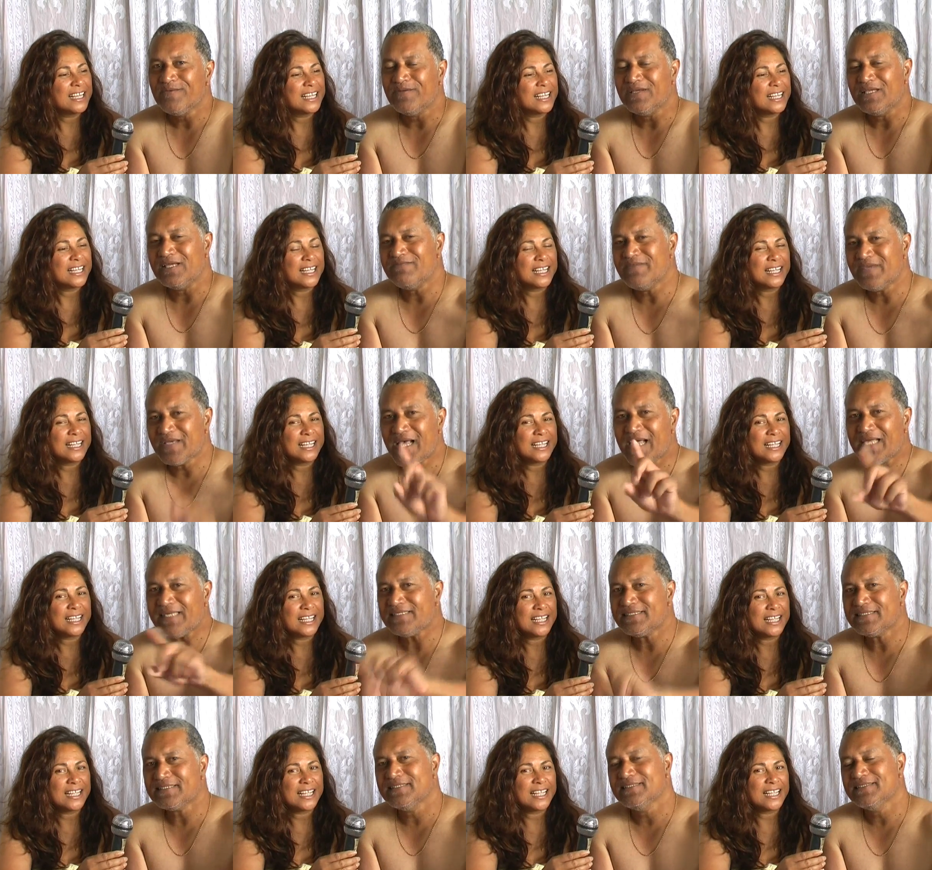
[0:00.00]
Speaker 1: We love you
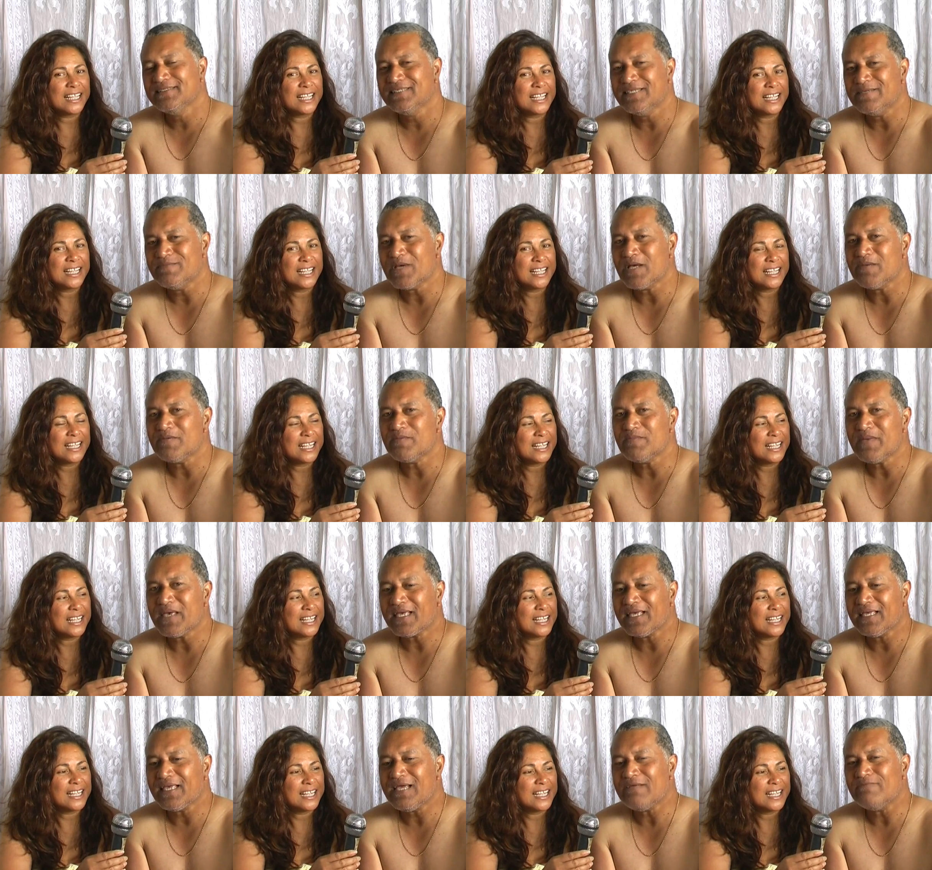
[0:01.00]
guys keep coming
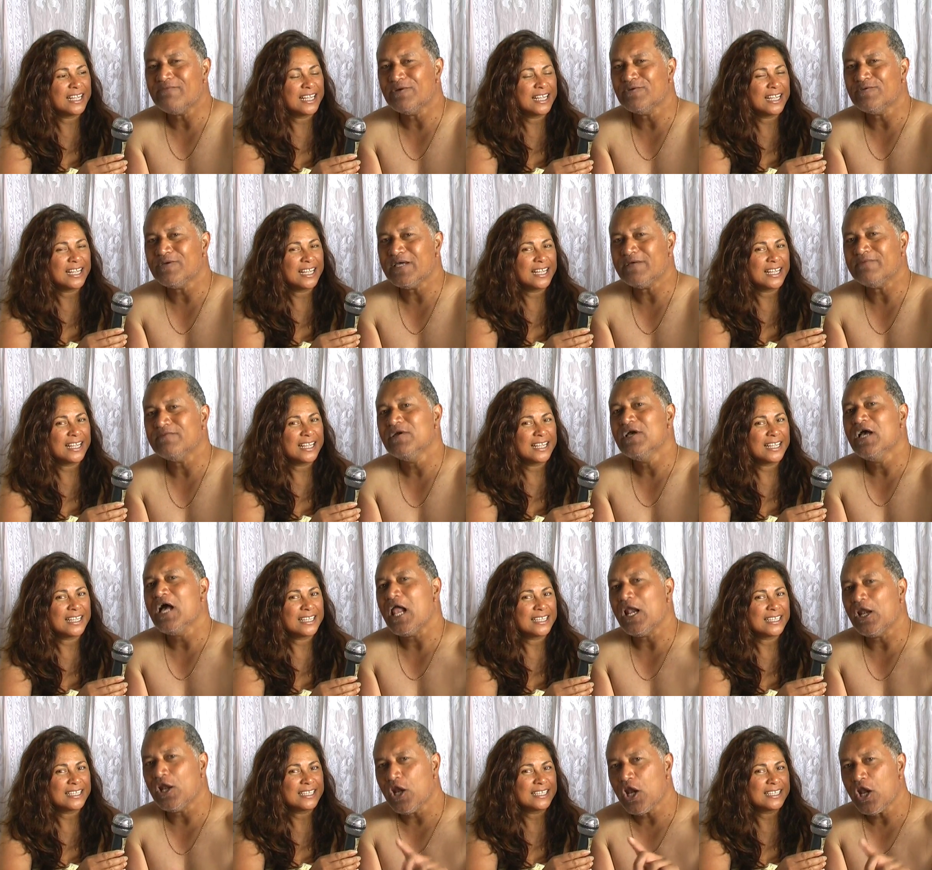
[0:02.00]
back again. We're going to have
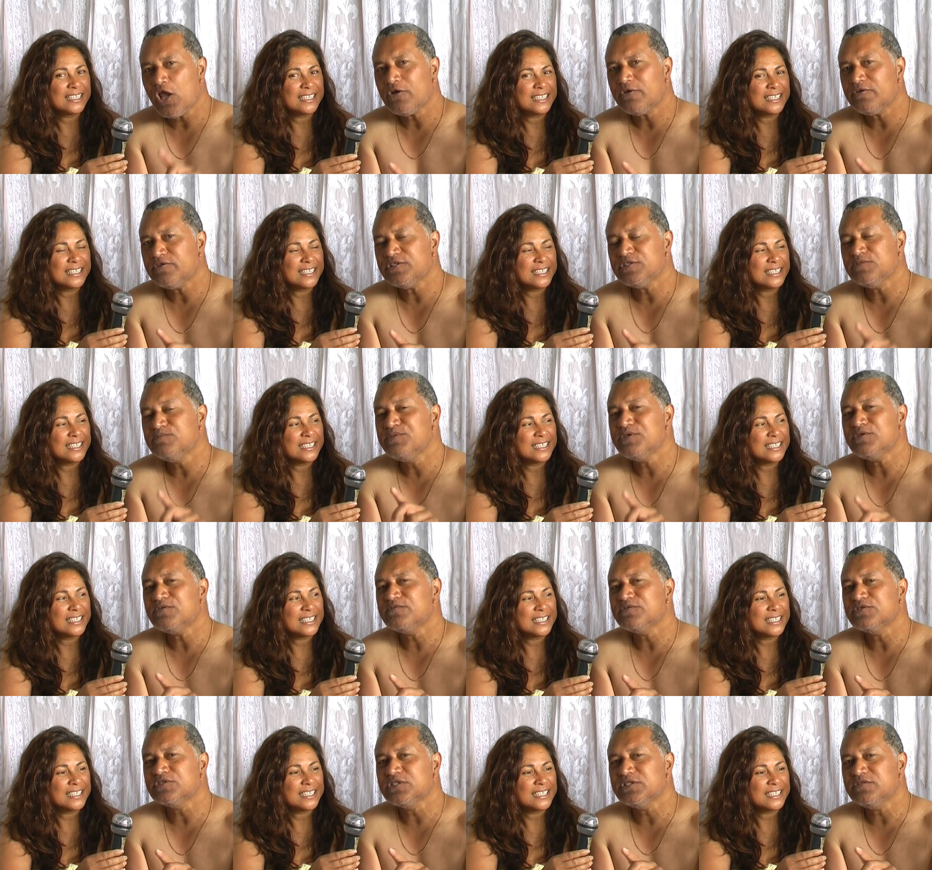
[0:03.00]
a lot of these
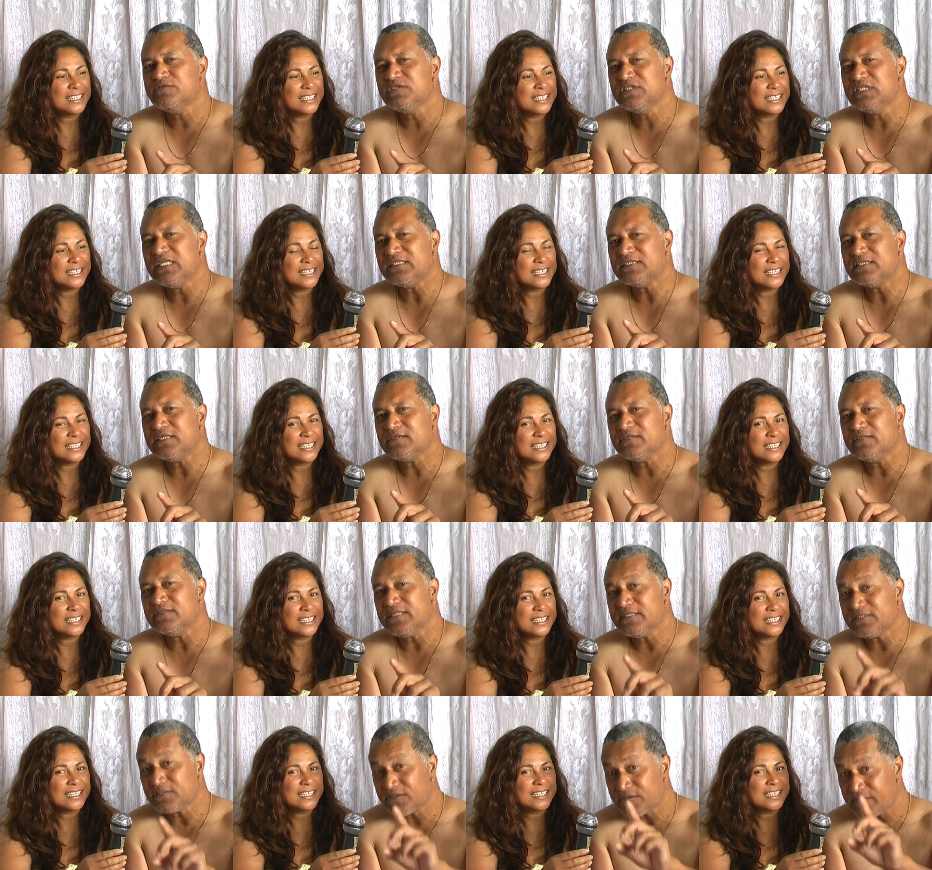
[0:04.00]
beautiful series that's
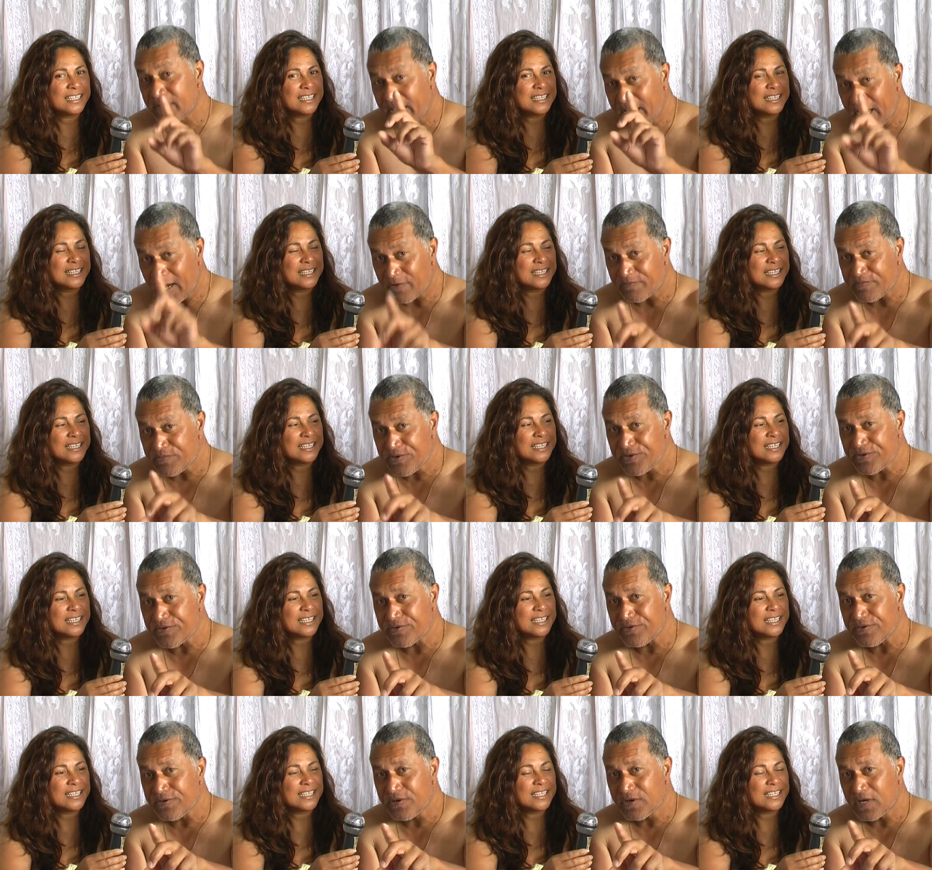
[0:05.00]
that's going to help
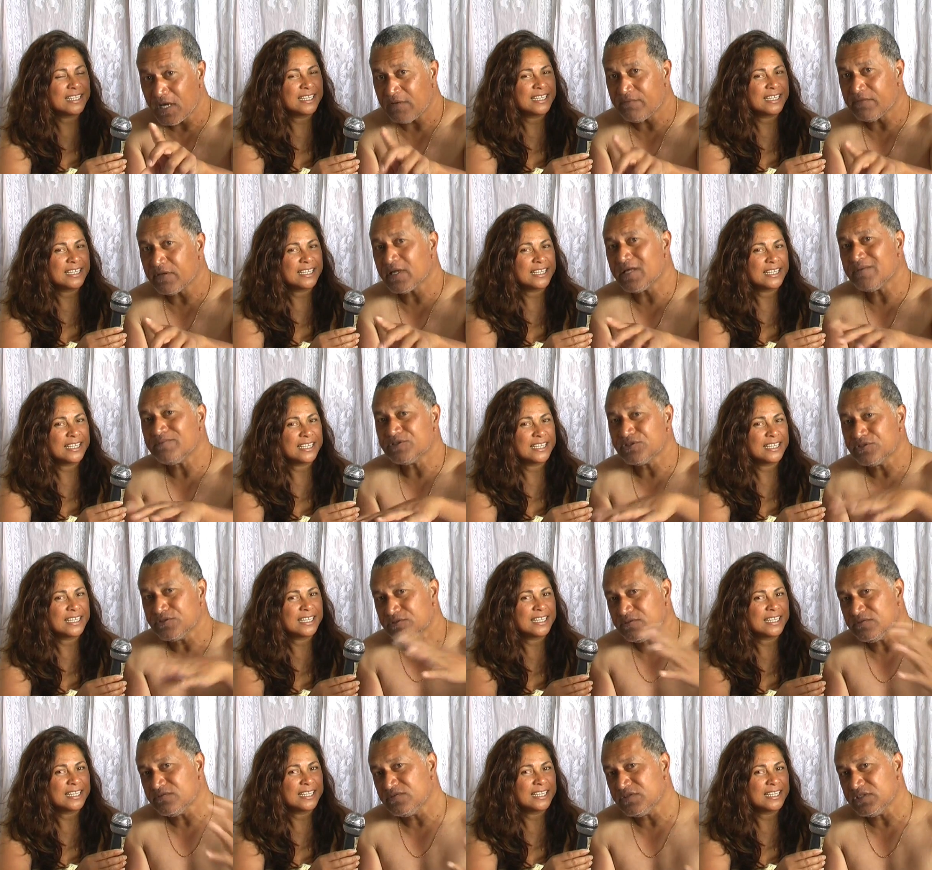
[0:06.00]
you overcome
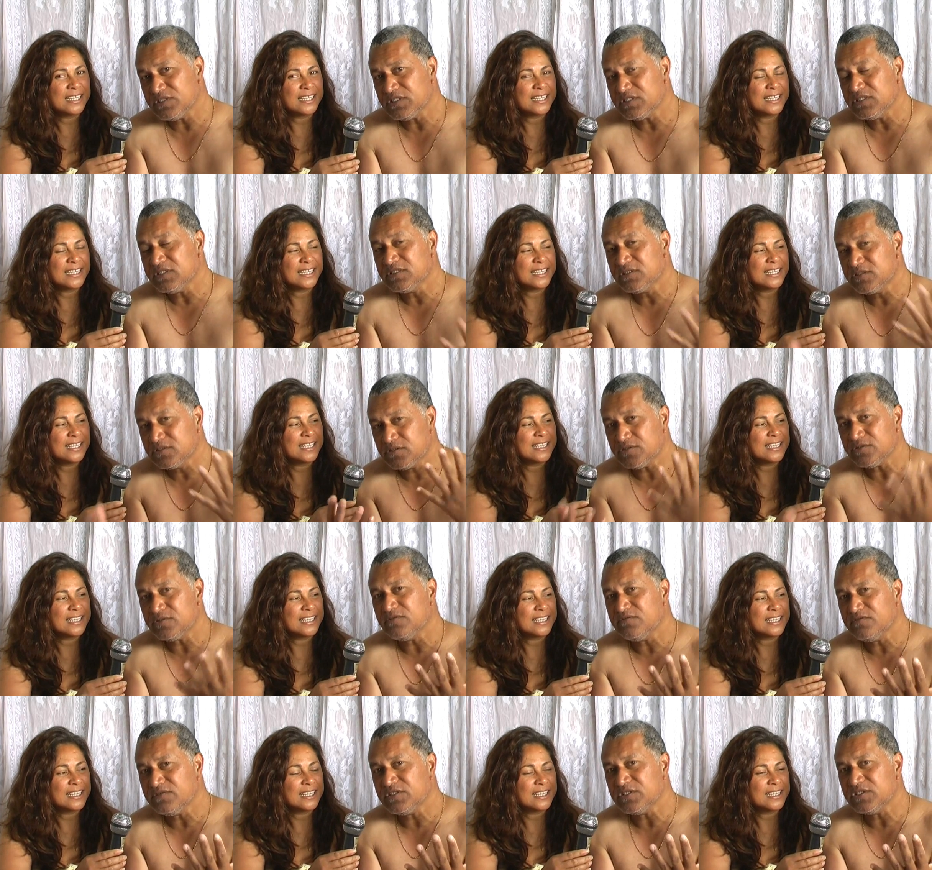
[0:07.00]
certain things,
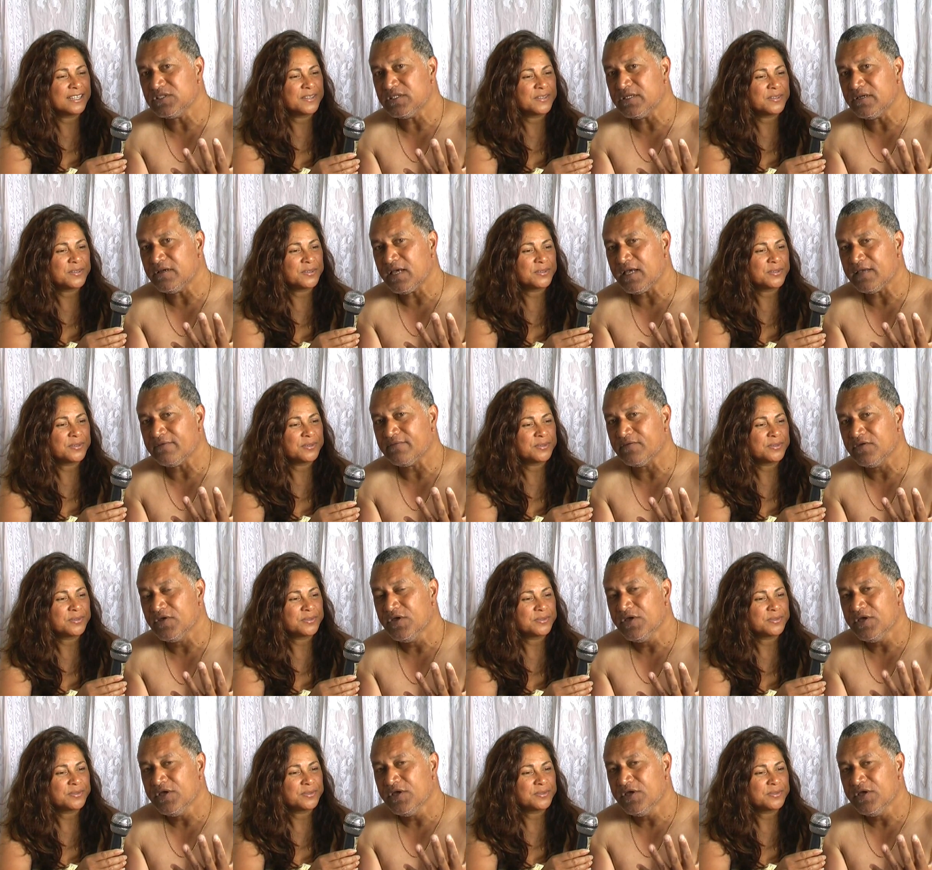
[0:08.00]
certain things in your life.